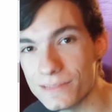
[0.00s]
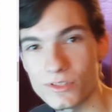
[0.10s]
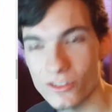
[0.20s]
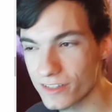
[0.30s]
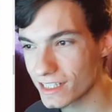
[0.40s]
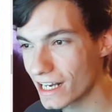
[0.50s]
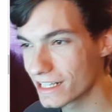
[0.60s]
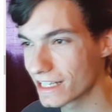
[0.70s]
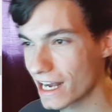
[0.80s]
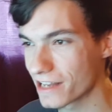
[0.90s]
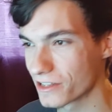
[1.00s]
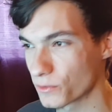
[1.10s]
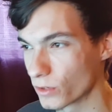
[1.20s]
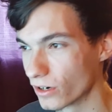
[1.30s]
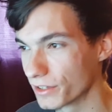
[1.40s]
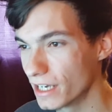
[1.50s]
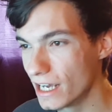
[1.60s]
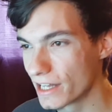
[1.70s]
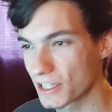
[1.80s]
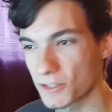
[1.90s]
I'm so excited to get in this world
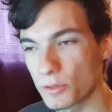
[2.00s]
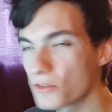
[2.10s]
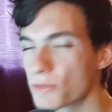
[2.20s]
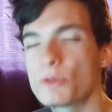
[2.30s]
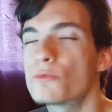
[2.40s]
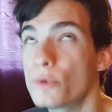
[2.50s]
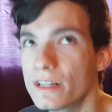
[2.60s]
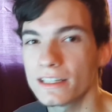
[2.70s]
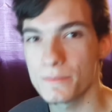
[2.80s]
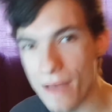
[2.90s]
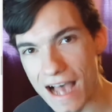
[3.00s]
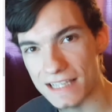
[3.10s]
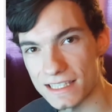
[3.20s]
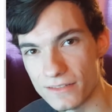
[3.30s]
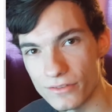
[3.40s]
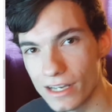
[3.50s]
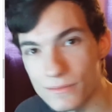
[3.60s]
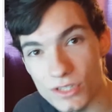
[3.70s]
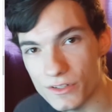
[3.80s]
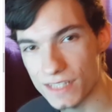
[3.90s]
that's supposed to be really massive.
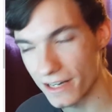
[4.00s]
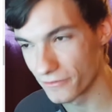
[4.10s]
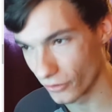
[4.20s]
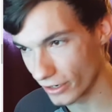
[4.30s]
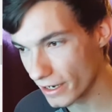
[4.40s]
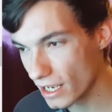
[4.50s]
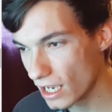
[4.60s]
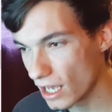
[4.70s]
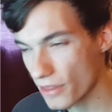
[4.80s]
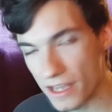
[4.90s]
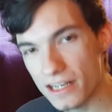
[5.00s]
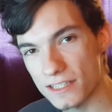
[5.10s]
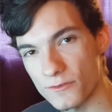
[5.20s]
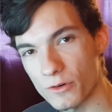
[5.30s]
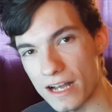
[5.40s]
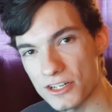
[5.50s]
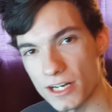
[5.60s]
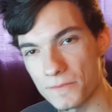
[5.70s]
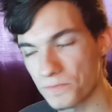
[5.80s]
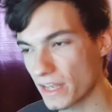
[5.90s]
So excited for it. Thank you guys for
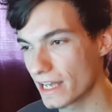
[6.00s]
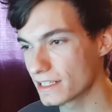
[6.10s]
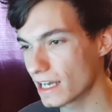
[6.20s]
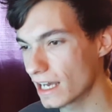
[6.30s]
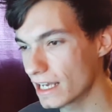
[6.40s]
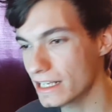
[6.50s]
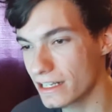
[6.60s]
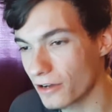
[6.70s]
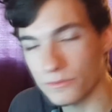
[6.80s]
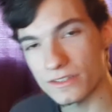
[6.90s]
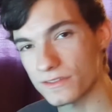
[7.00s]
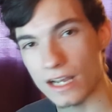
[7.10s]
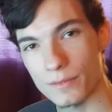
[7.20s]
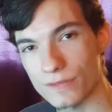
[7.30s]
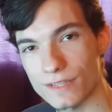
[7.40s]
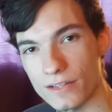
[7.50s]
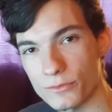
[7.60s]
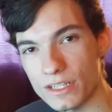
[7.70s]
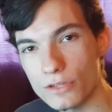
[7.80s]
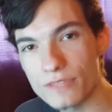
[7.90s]
watching, and, you know, let's talk about Zelda
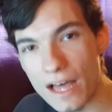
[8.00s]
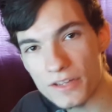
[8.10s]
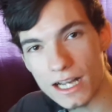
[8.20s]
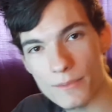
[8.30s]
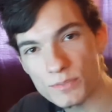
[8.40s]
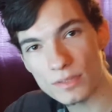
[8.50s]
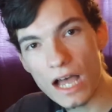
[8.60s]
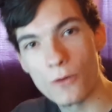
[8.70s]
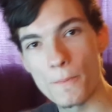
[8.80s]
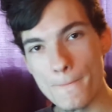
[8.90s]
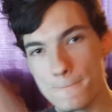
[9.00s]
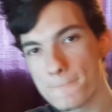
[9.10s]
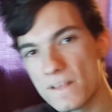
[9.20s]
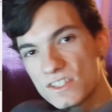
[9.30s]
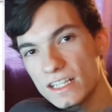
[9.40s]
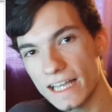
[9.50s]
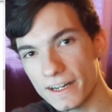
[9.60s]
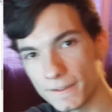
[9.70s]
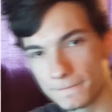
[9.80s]
Wii U down in the comments below. See you later.